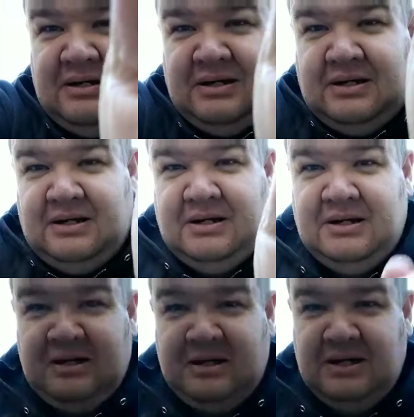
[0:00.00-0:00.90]

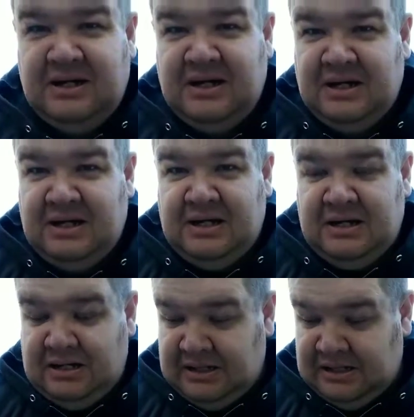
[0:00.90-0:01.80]

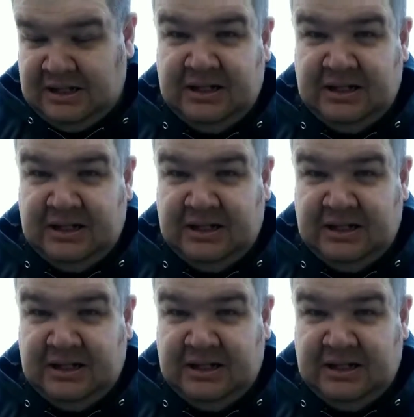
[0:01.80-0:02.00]
(silence)